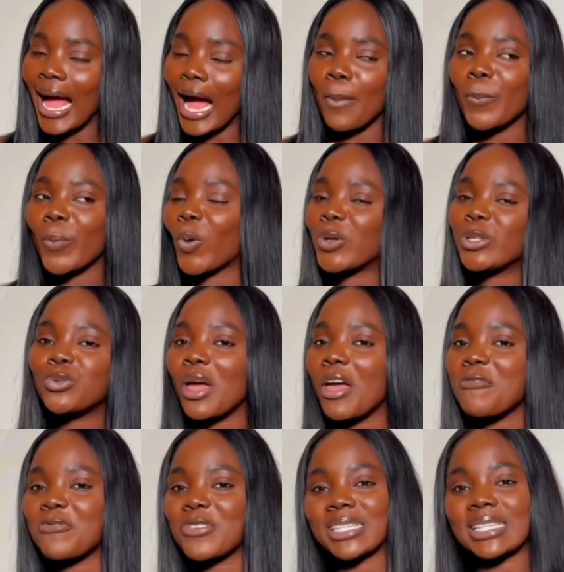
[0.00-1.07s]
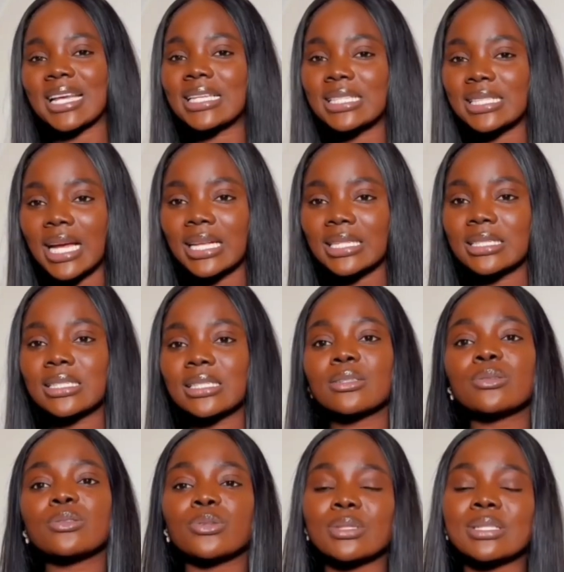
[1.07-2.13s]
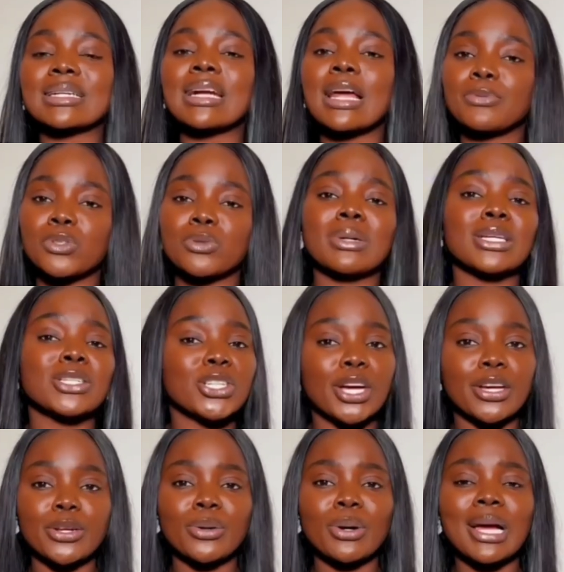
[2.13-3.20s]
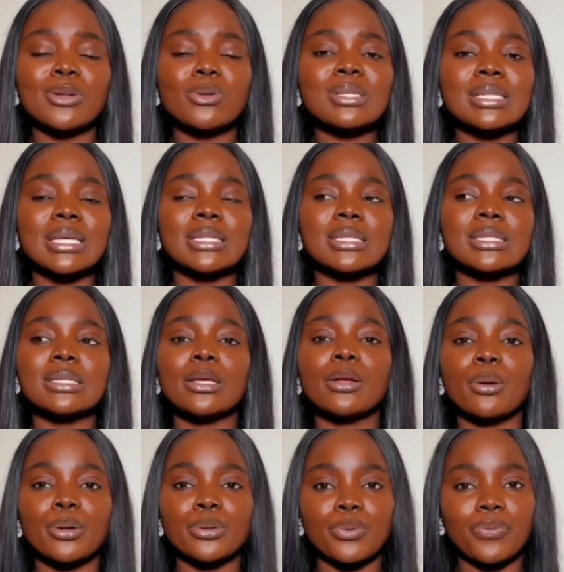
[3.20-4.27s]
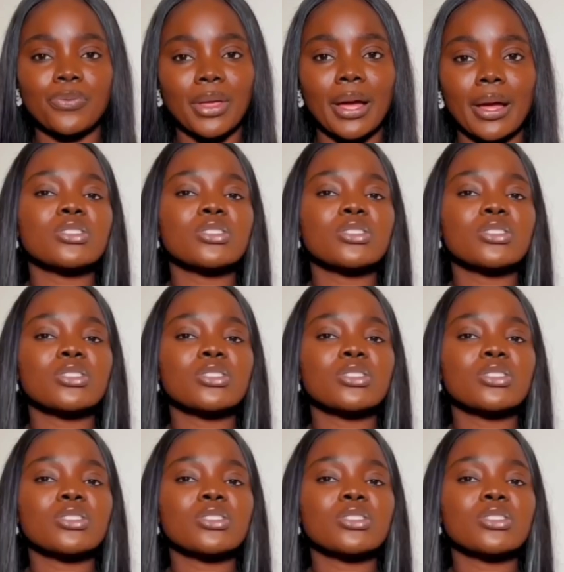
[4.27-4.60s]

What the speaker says: I'm going to emphasize that. Subscribe to my channel. I don't say this a lot of times.